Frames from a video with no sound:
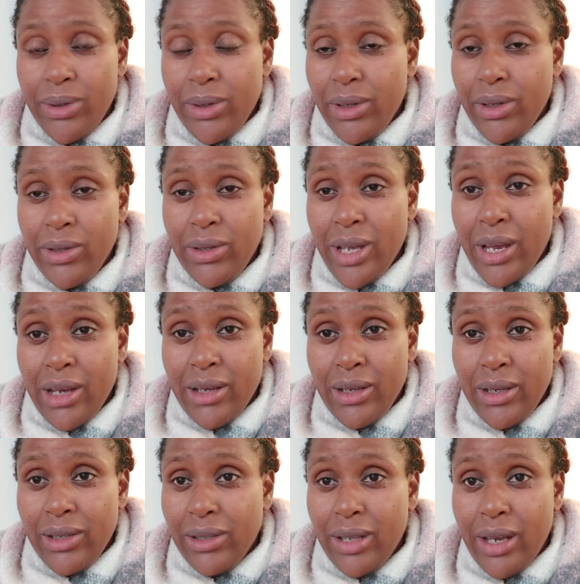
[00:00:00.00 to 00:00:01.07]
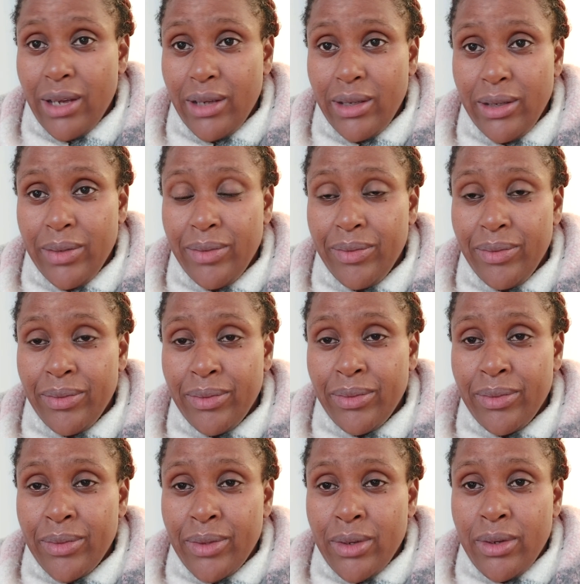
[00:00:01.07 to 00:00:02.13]
It's sad, it's sad.
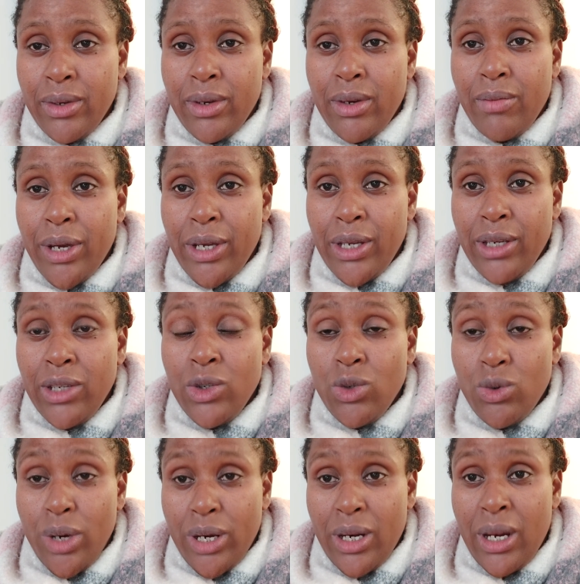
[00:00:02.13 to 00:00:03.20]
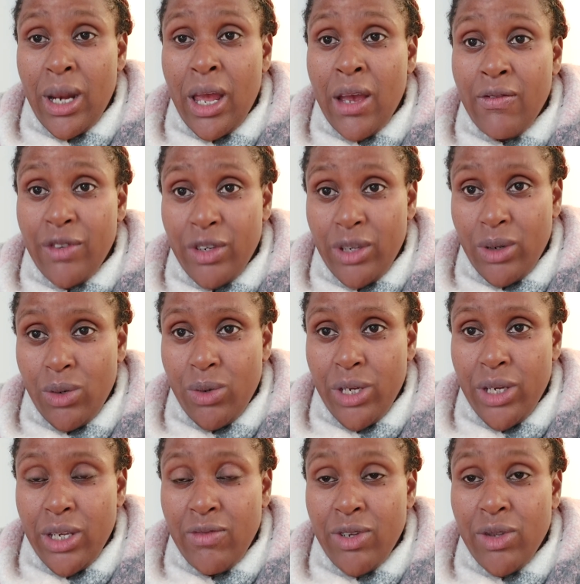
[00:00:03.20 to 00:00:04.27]
My little one loved the Queen,
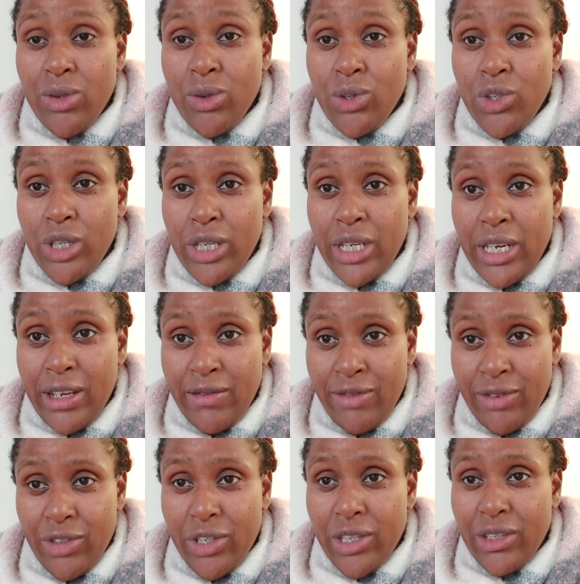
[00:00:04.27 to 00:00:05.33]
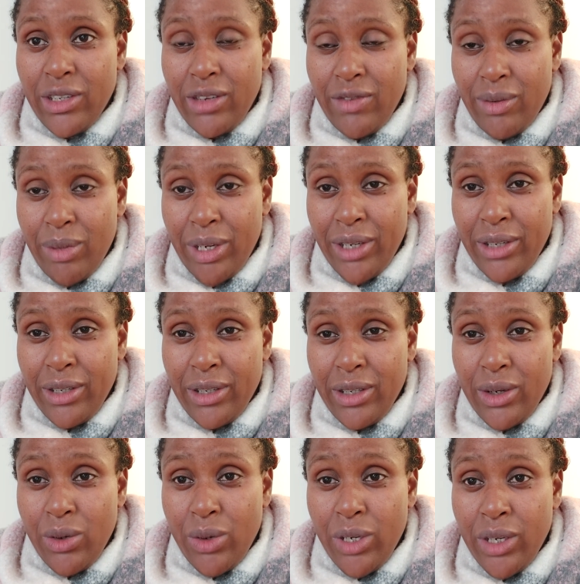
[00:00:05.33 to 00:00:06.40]
even though she had never she has never met the
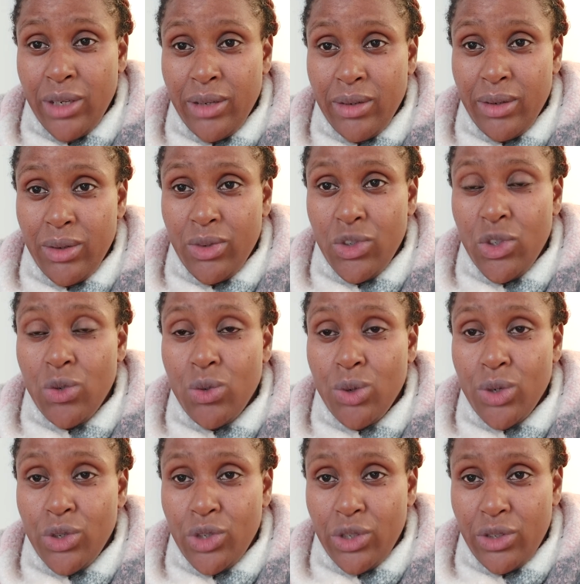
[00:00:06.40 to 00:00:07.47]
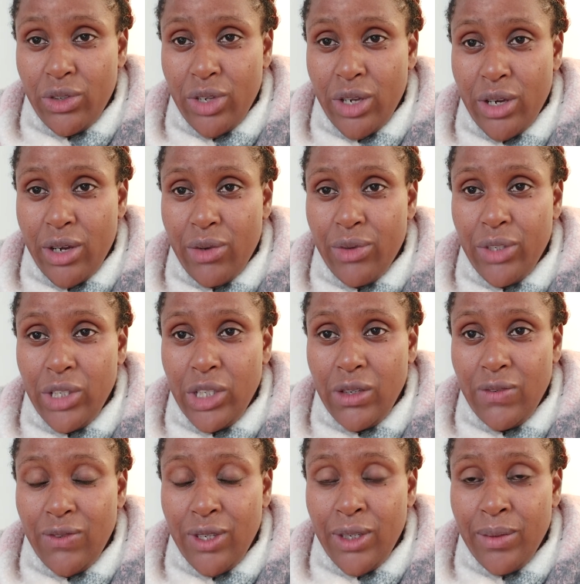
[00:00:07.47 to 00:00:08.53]
Queen, because she watches her on the
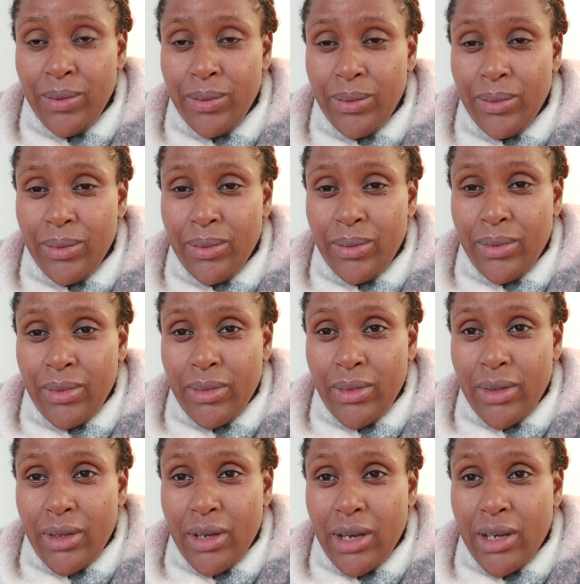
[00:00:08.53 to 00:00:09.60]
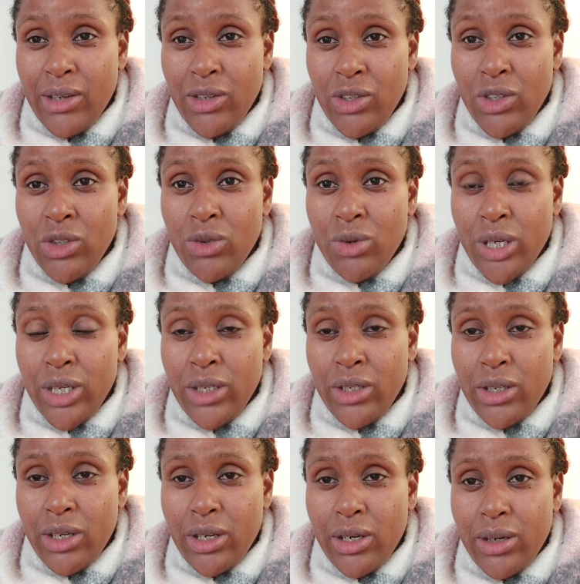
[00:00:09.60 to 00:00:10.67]
TV, and she's quite
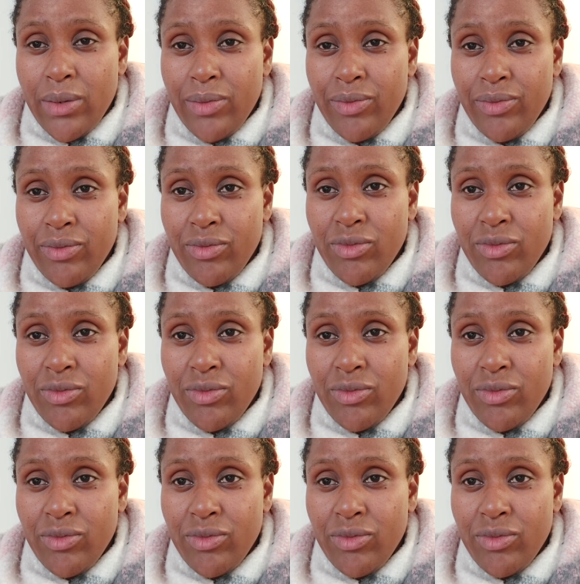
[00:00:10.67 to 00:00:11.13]
um,